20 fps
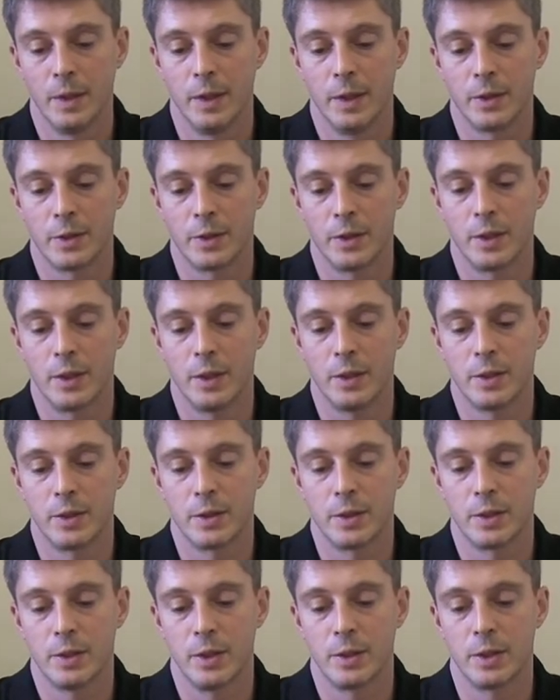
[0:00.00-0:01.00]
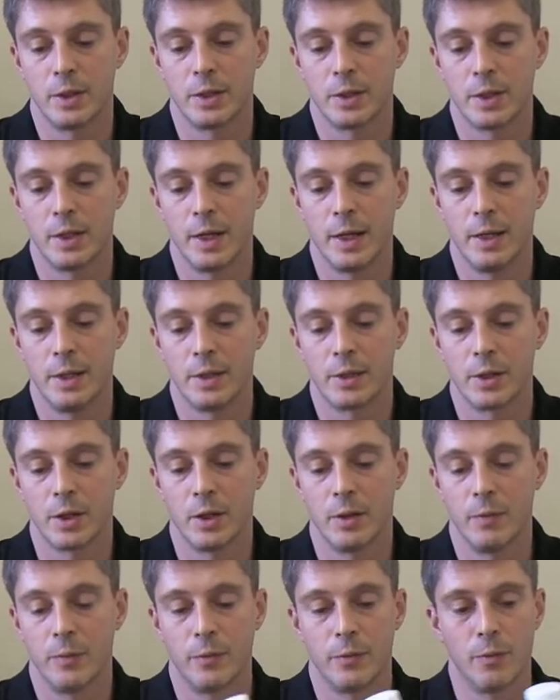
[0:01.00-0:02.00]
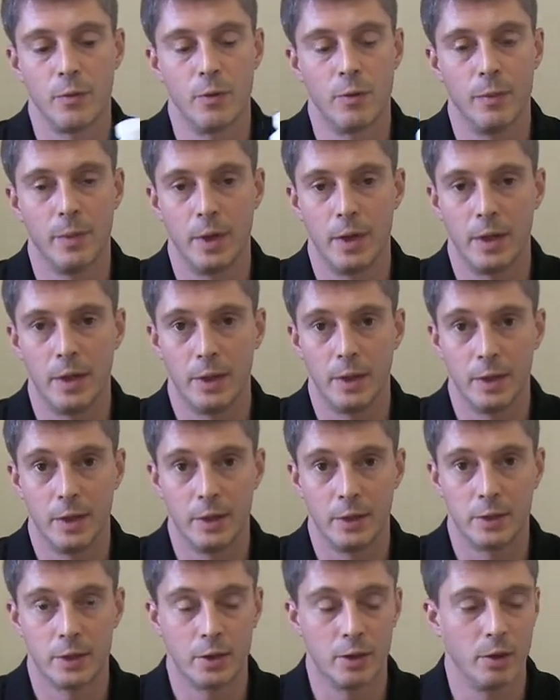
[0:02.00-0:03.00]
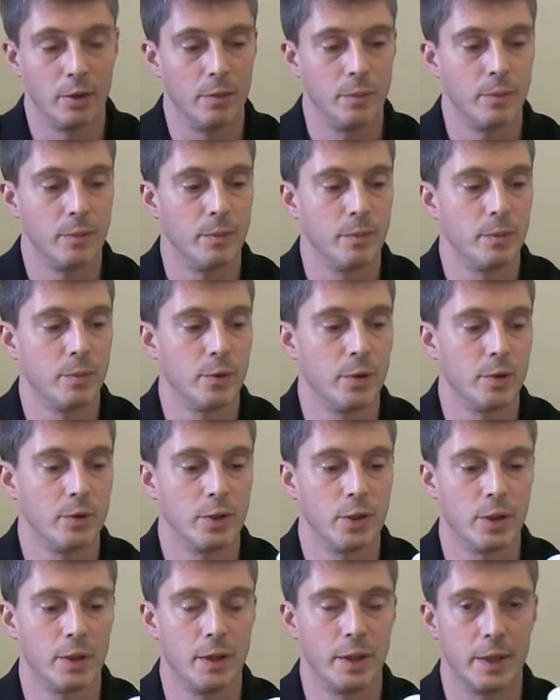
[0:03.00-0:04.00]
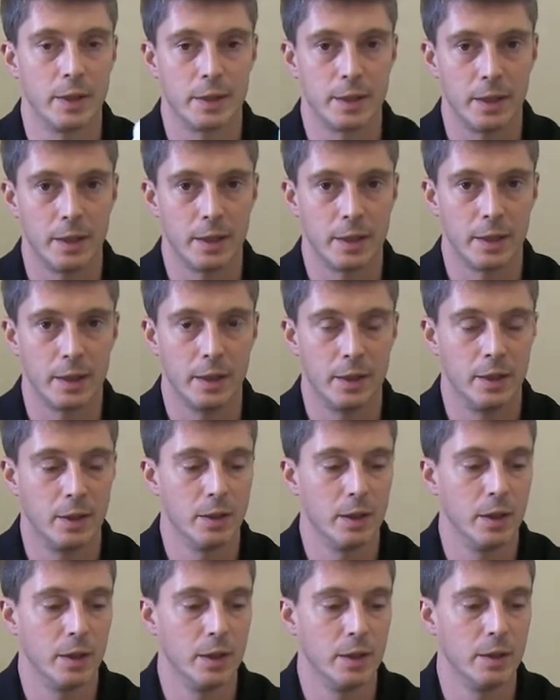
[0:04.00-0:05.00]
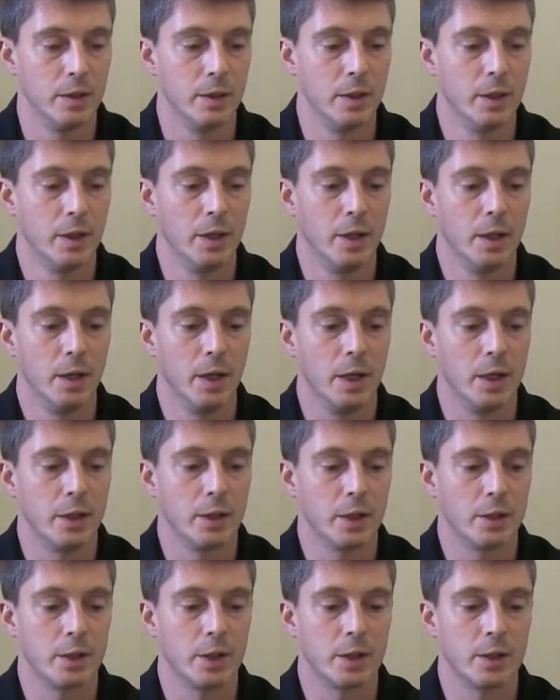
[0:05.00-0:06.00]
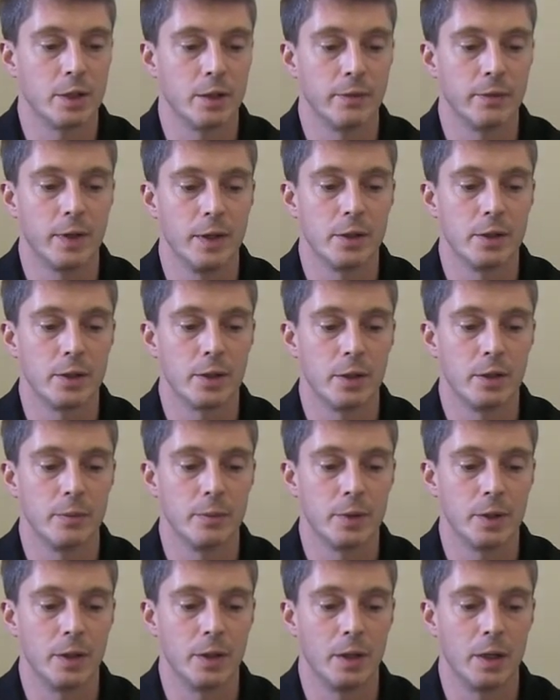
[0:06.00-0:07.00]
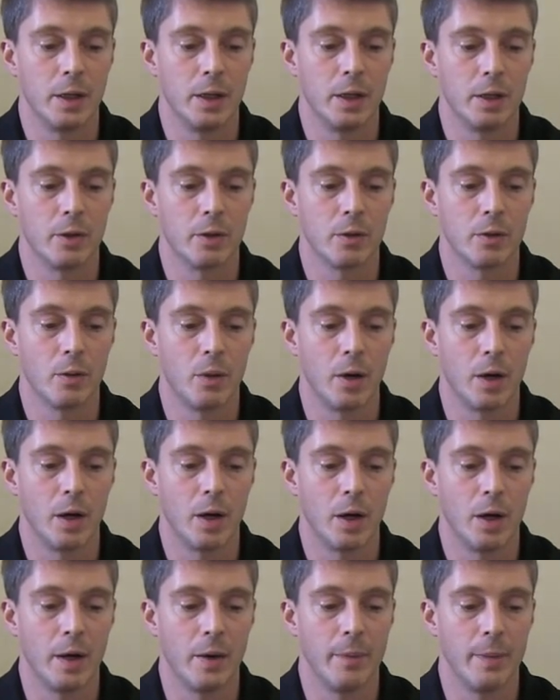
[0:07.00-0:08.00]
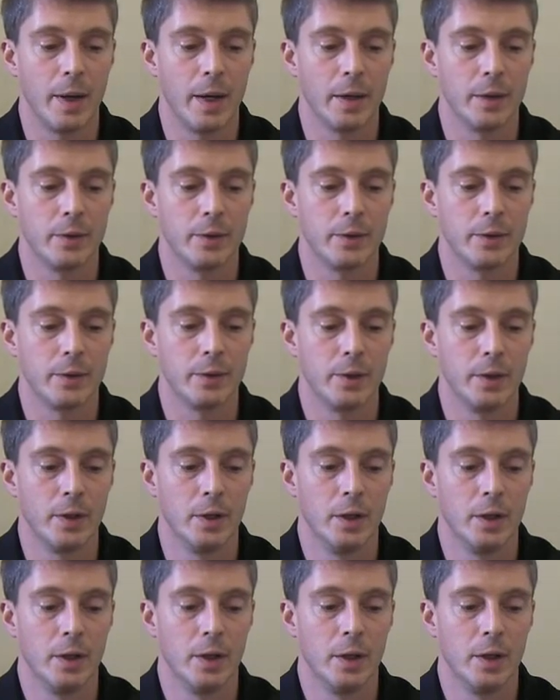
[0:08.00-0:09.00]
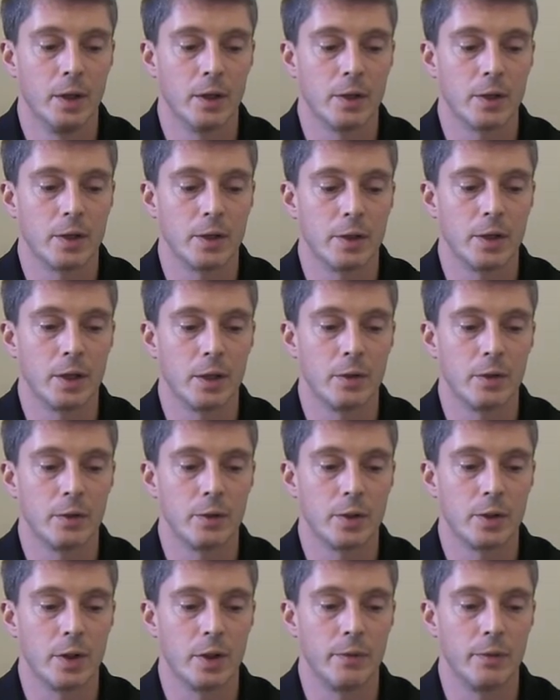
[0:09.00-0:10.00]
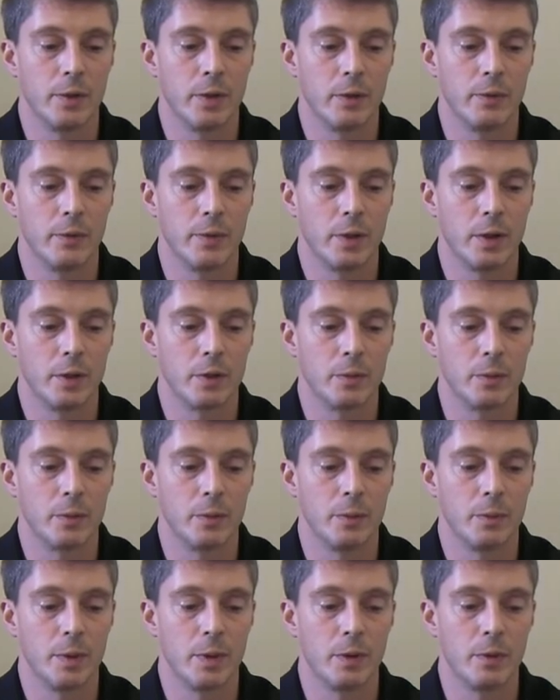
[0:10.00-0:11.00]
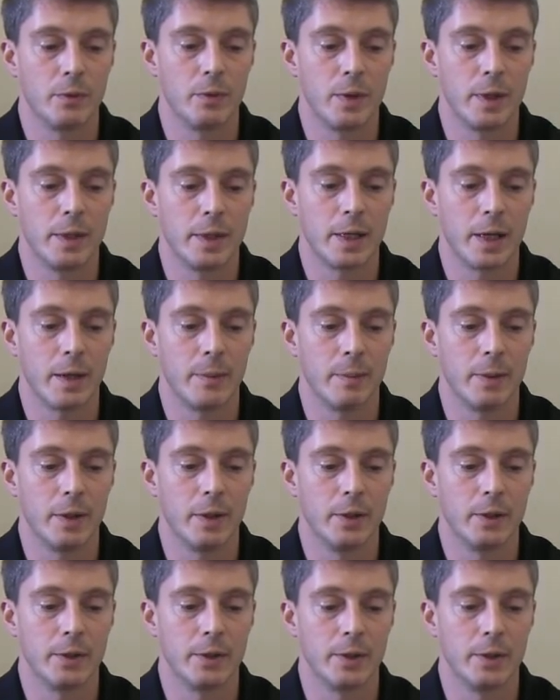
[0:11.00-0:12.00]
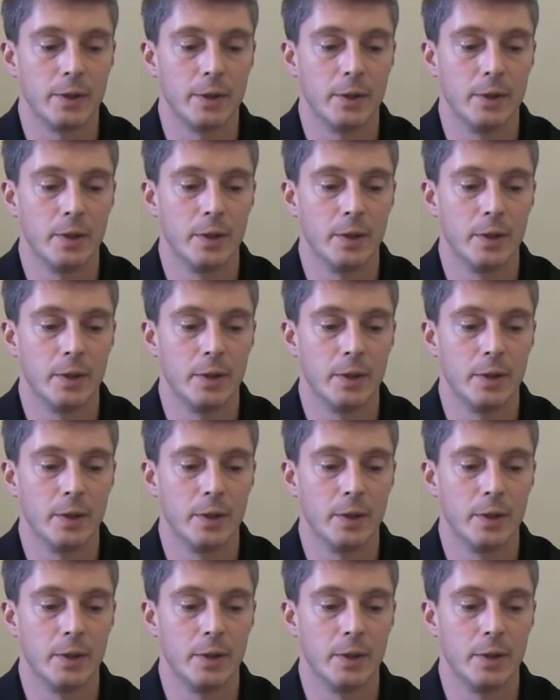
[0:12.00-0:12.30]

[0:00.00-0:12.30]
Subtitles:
Yeah, so this is an enzyme formula. It's got proteolytic and digestive enzymes in quite high amounts. So a single serving of this would be 3 tablets.